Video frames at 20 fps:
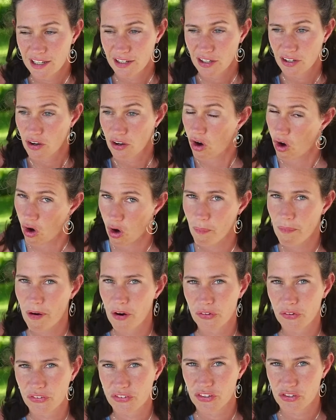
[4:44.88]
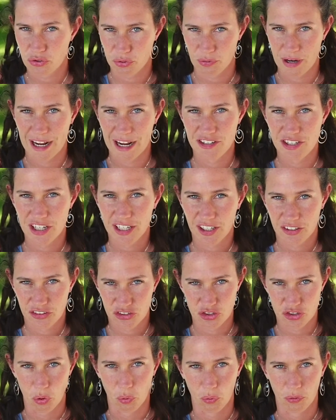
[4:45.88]
almost tragic
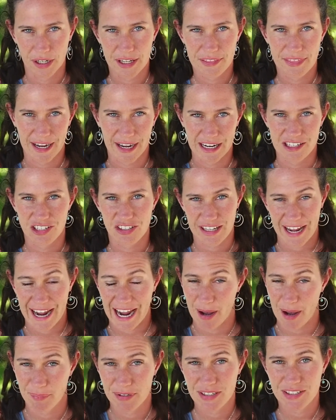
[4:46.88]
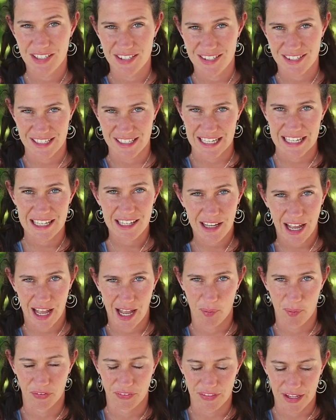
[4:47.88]
story that I just happened to see? I
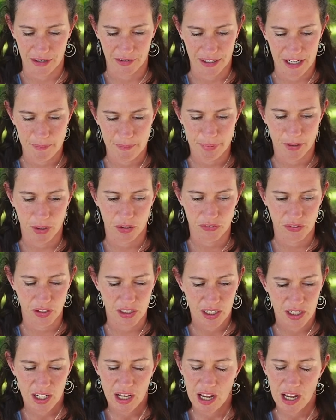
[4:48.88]
was there in person.